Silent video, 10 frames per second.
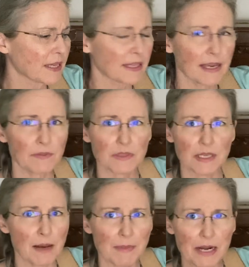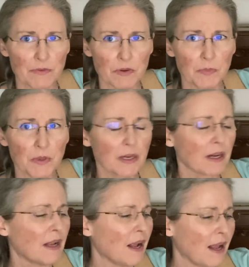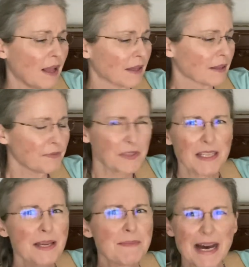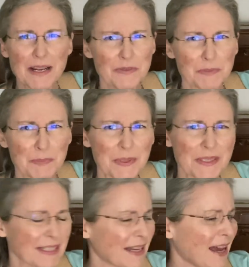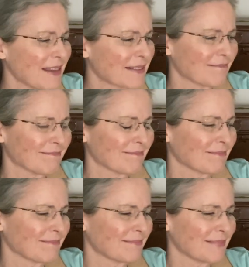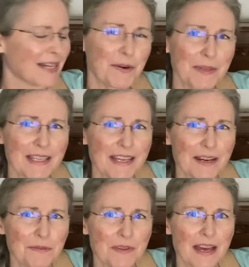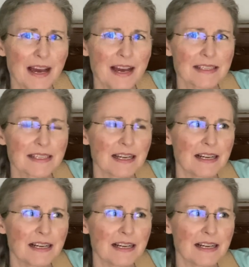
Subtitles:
they have to come out of a book. Lifting them out of a book, I don't really care for that,